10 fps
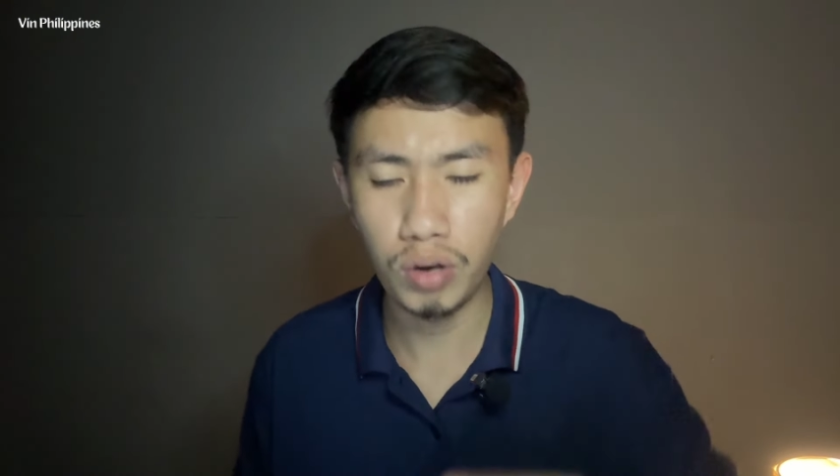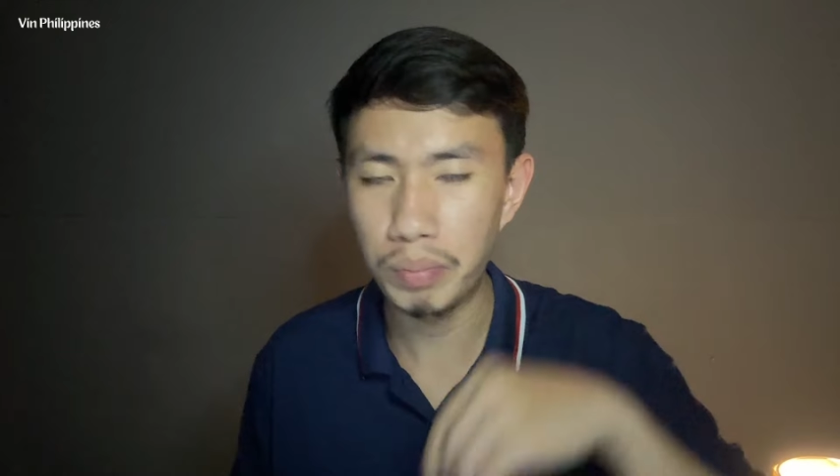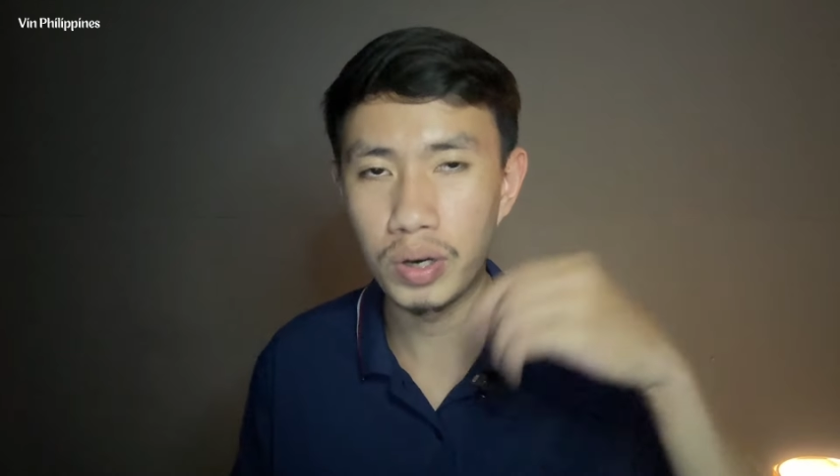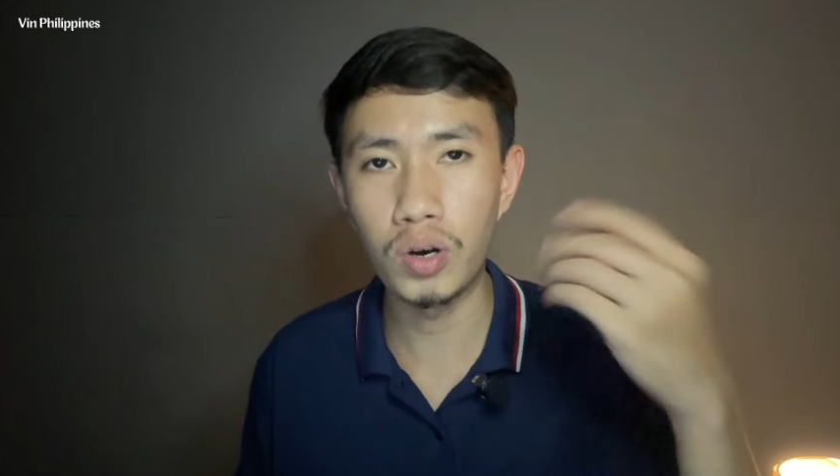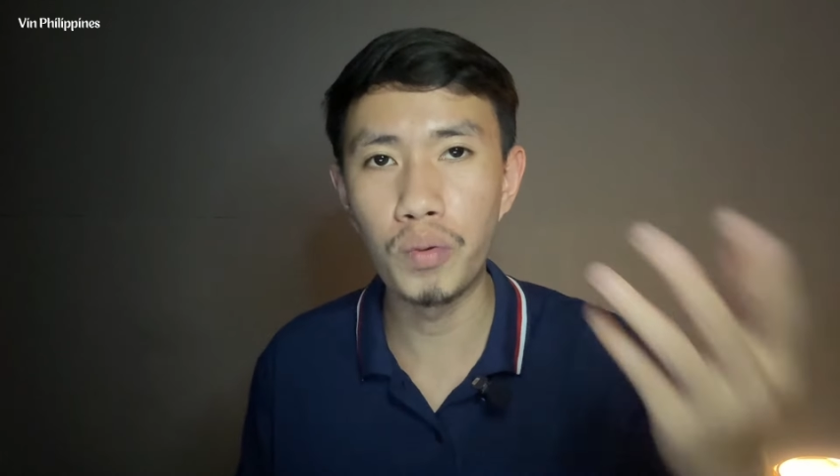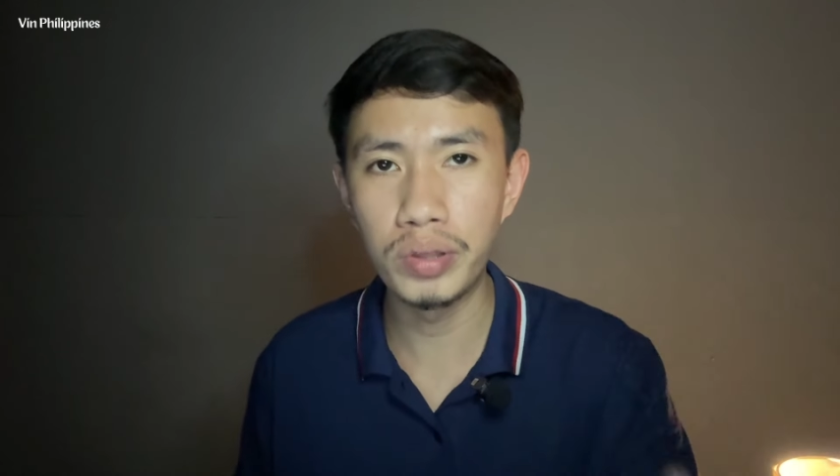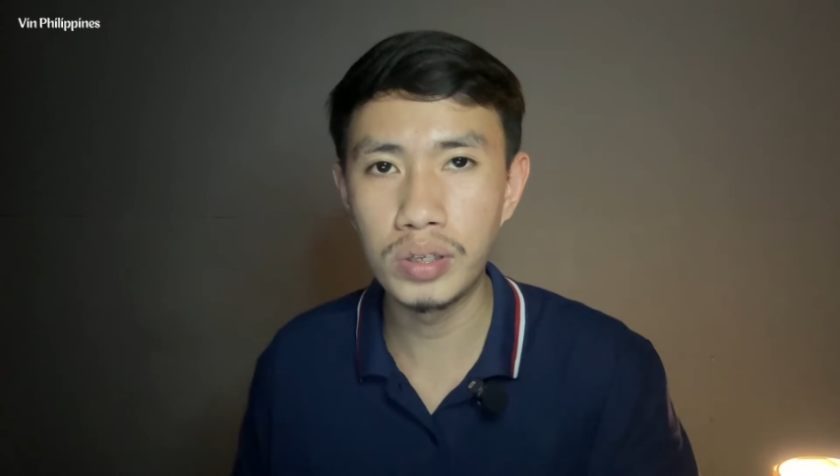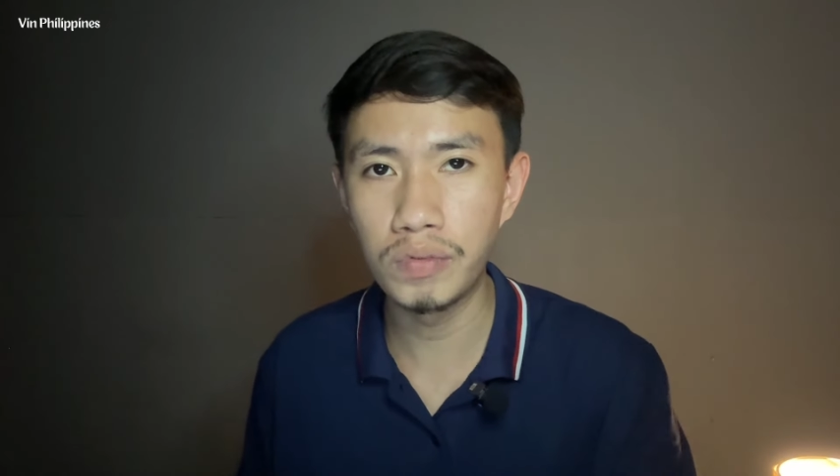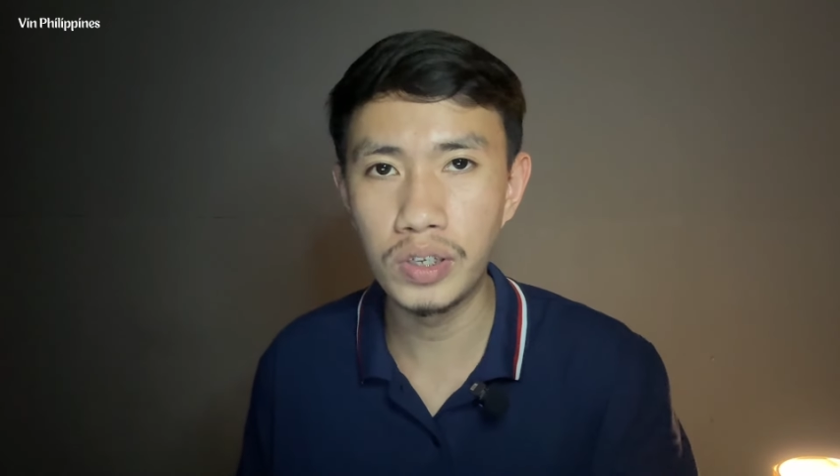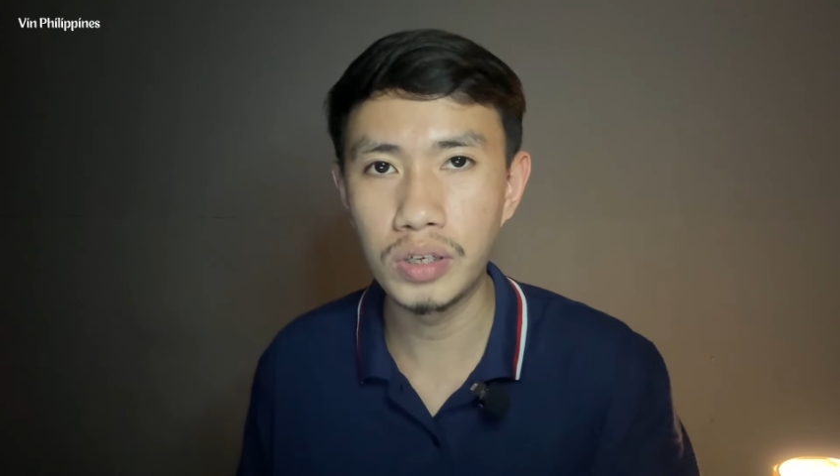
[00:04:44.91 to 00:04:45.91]
I'm going to go with this
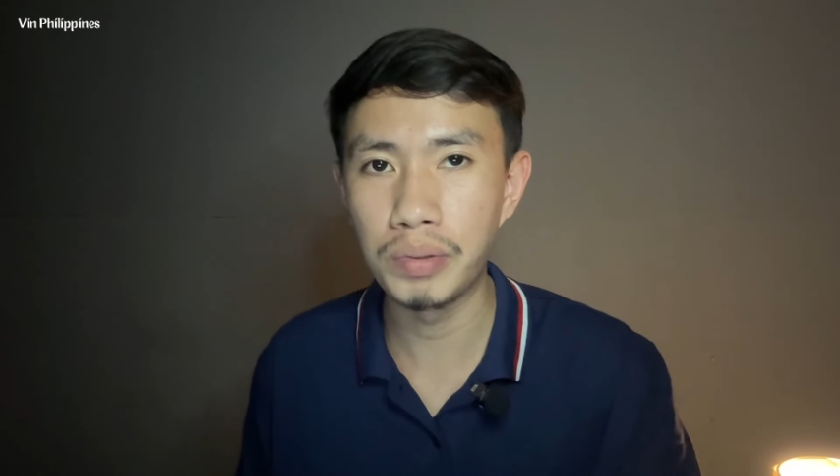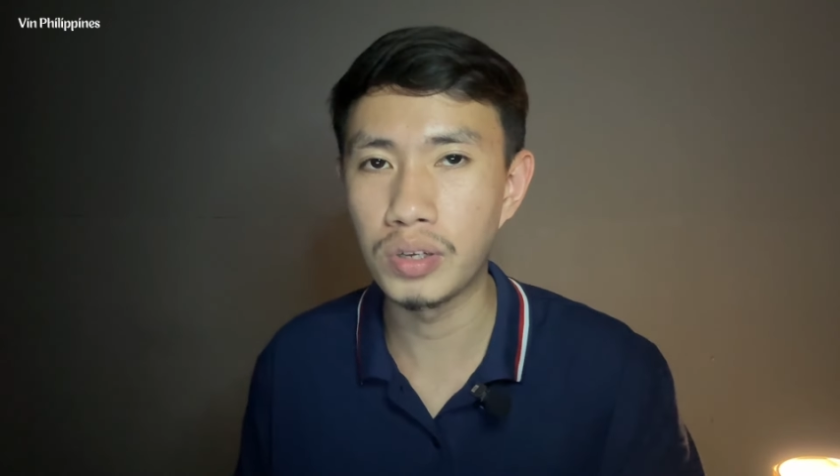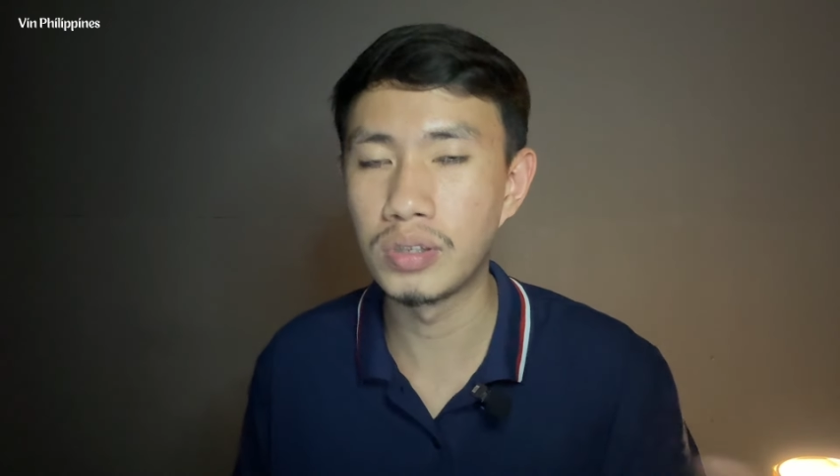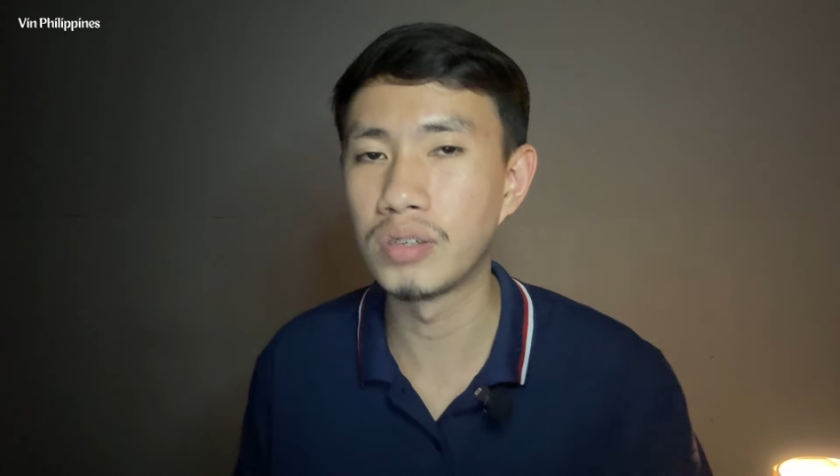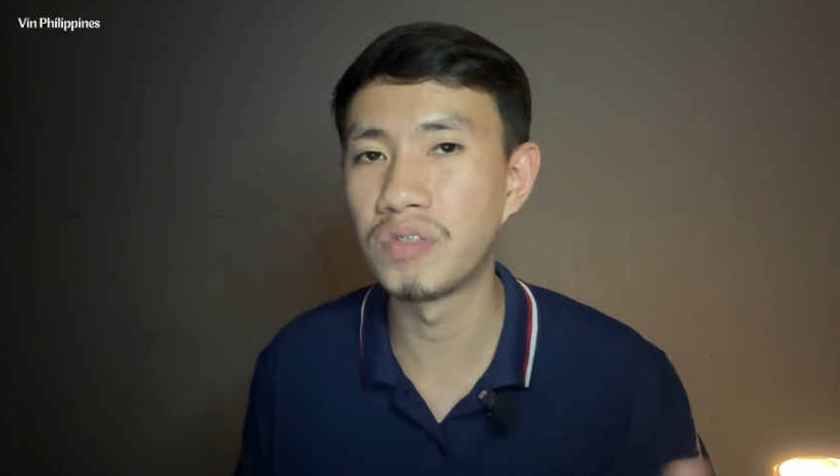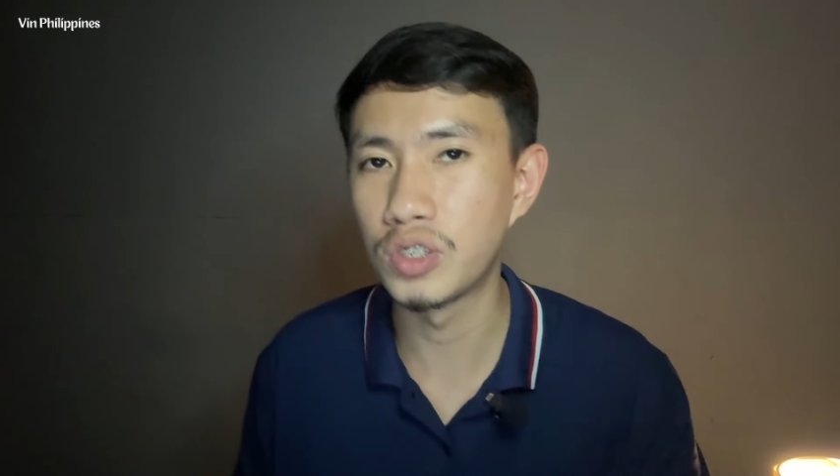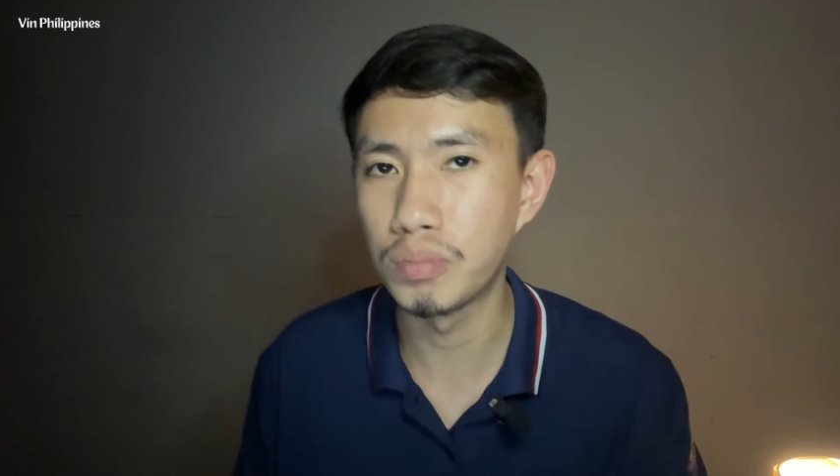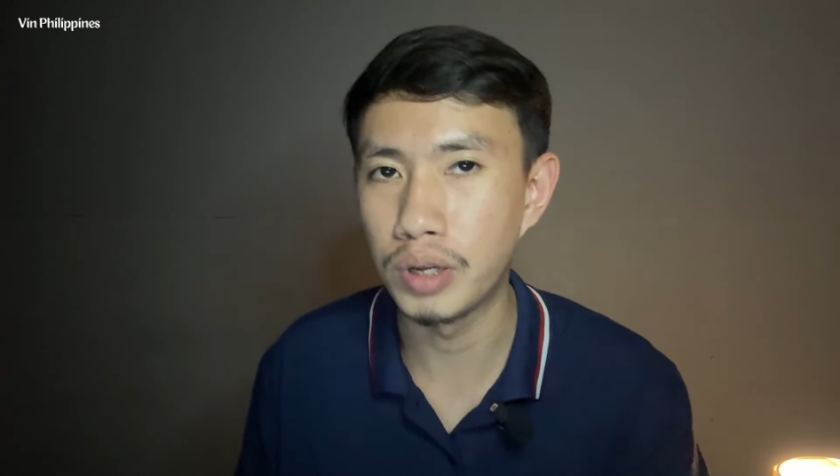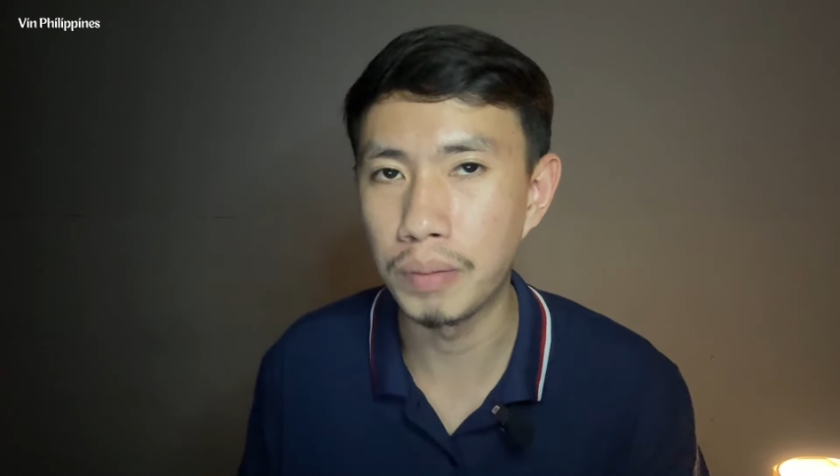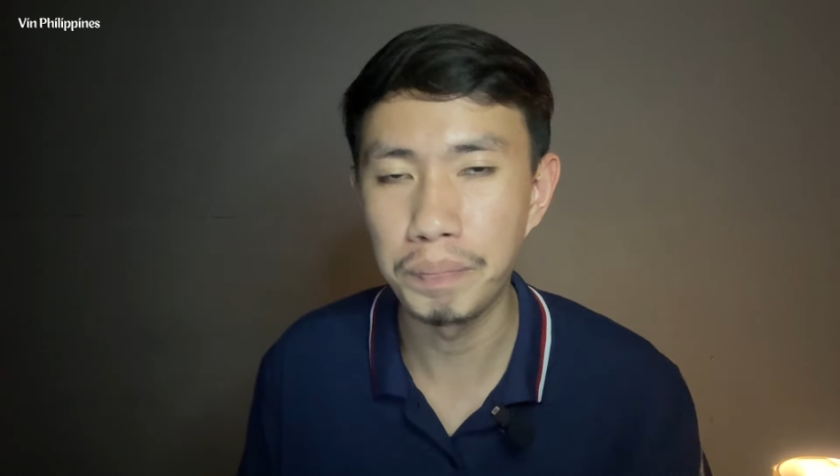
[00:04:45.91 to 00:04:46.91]
visa because this fits
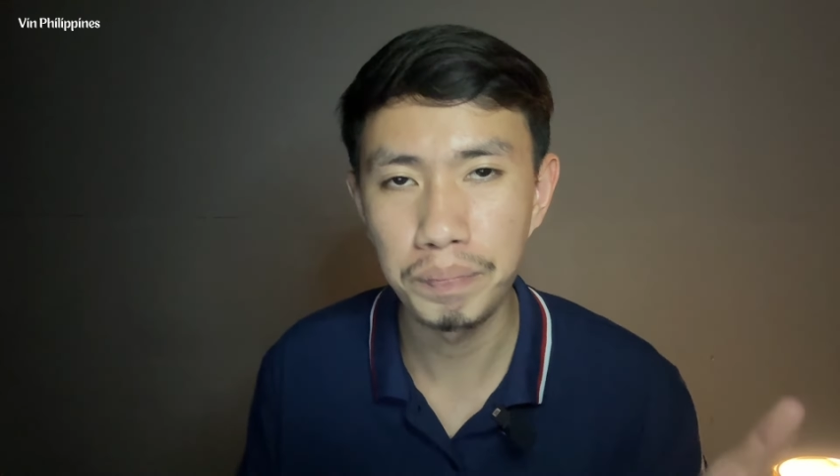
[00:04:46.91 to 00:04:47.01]
me.